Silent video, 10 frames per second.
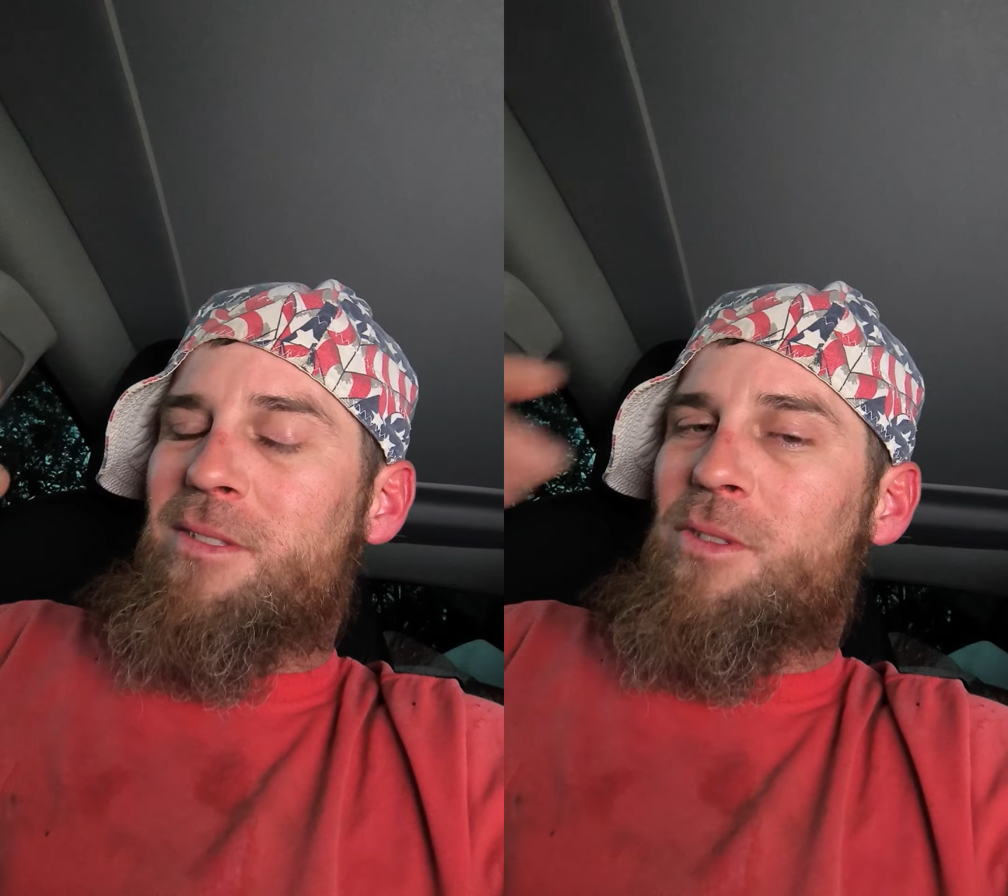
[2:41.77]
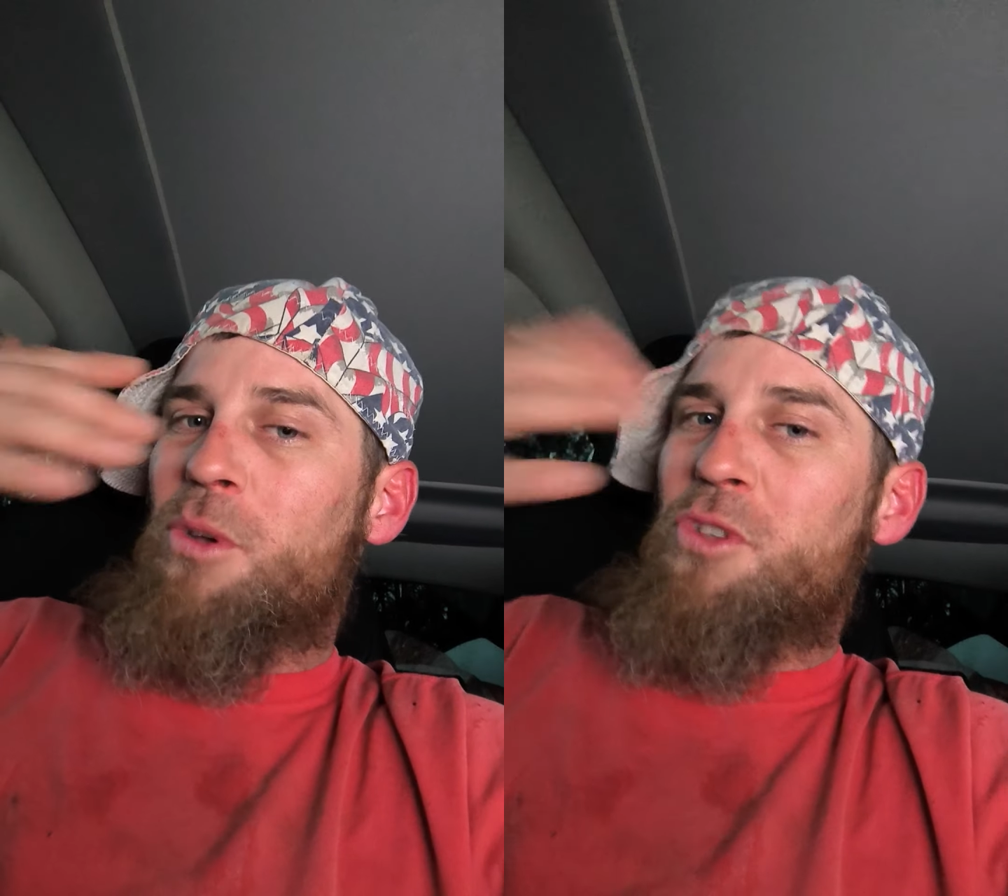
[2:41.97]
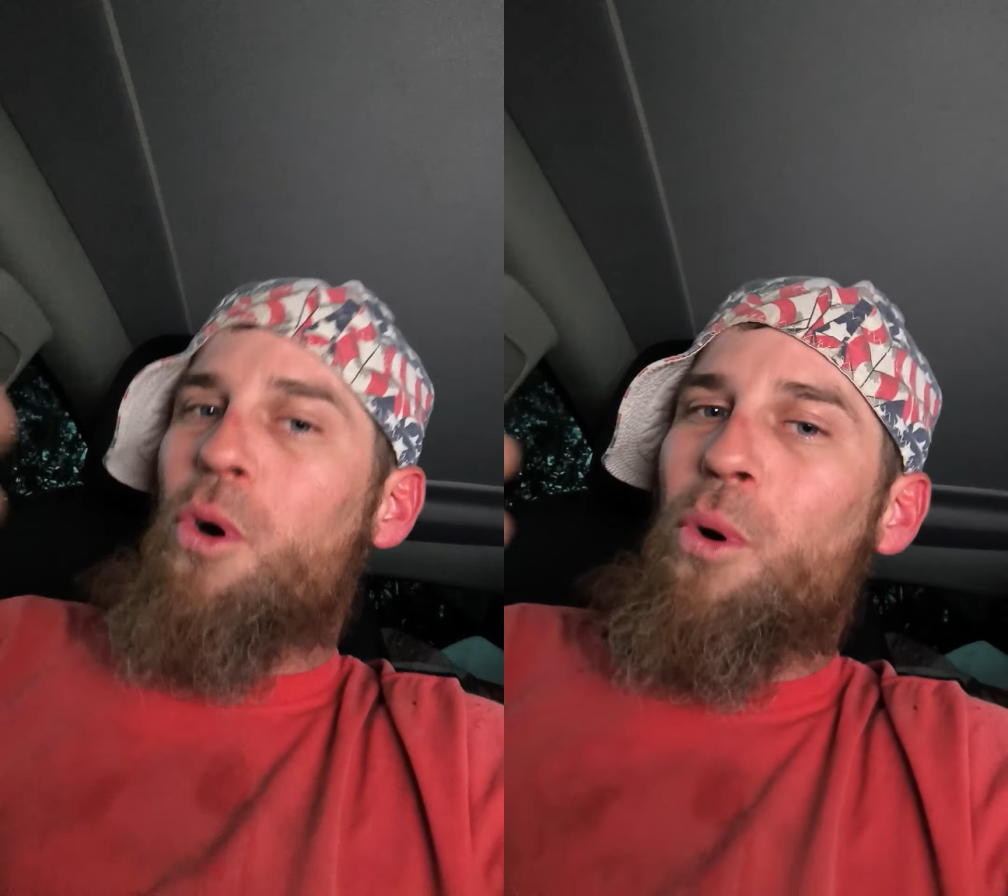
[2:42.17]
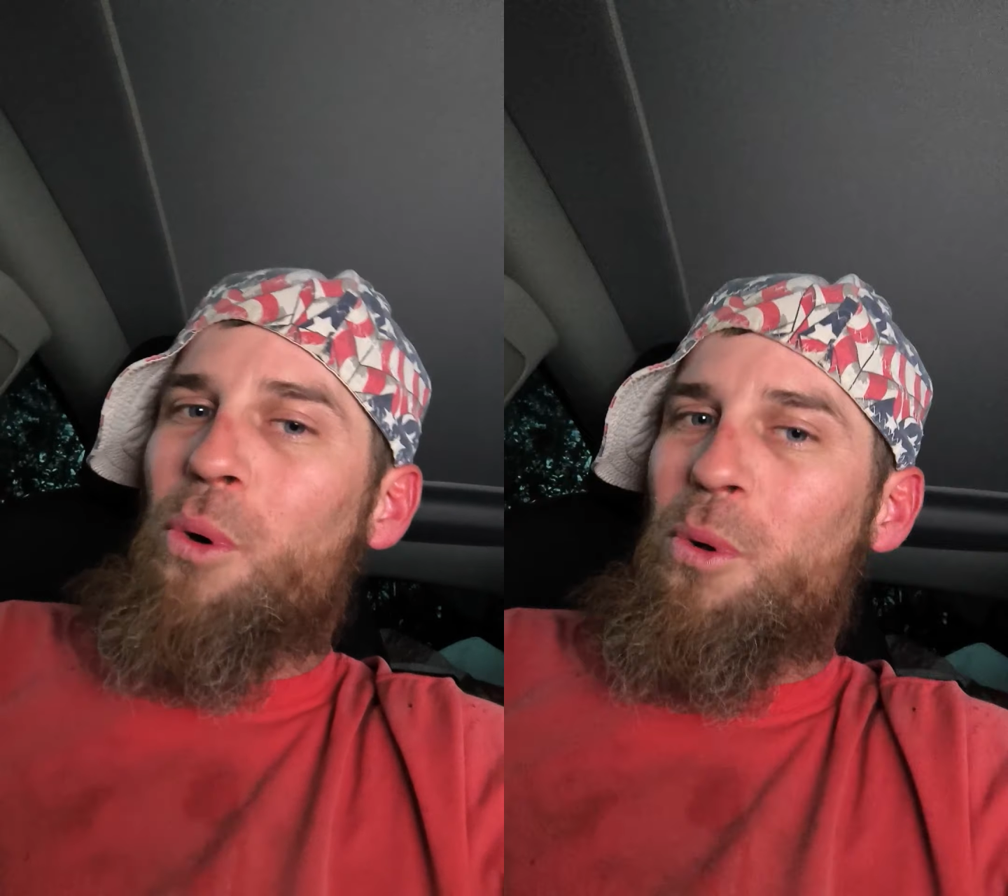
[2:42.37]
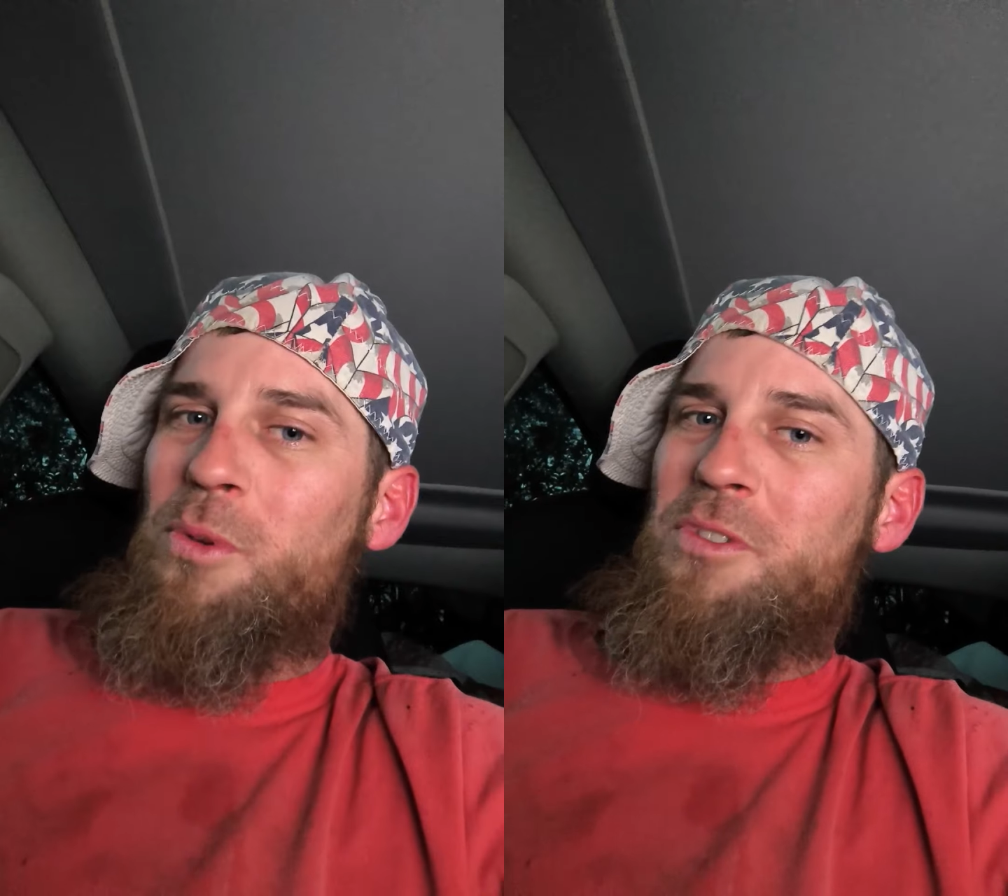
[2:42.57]
Those
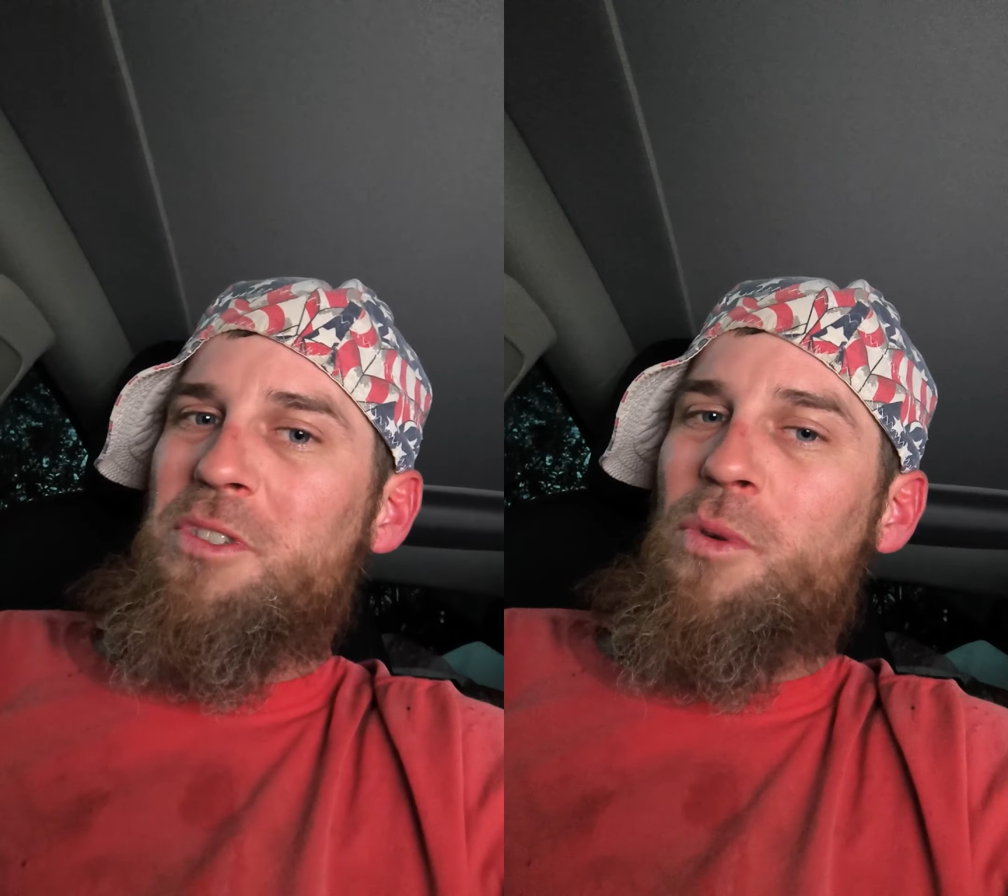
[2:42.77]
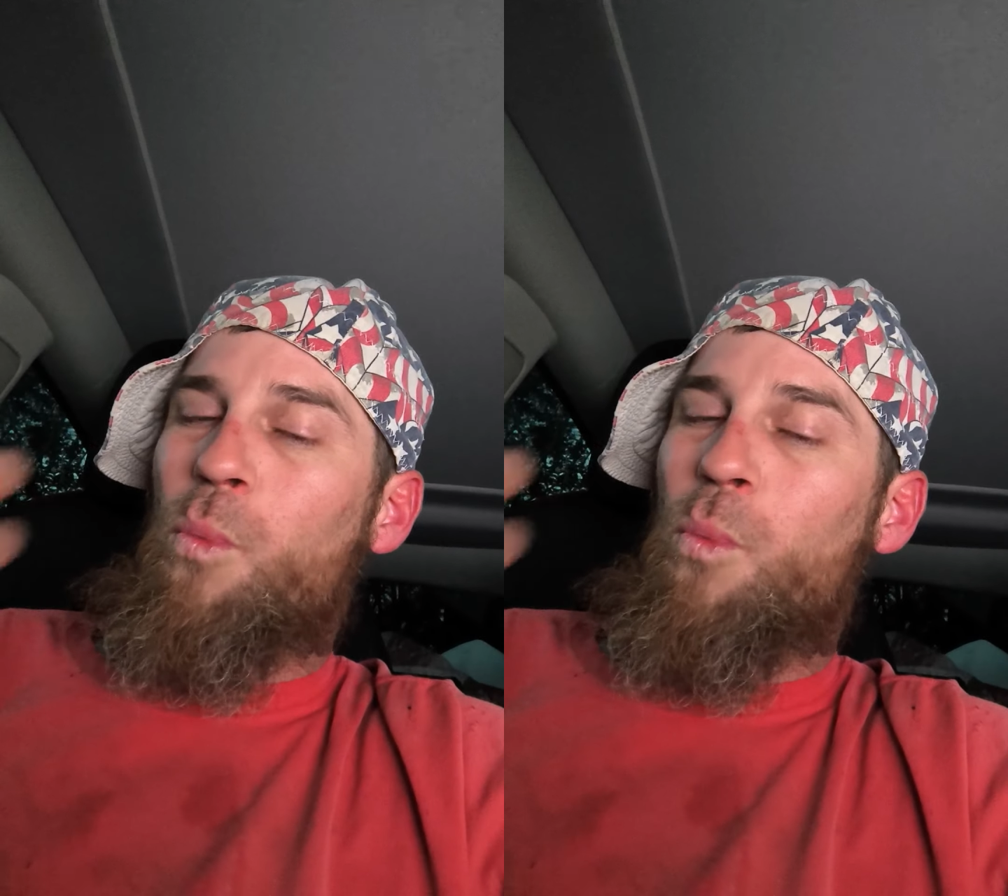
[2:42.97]
holes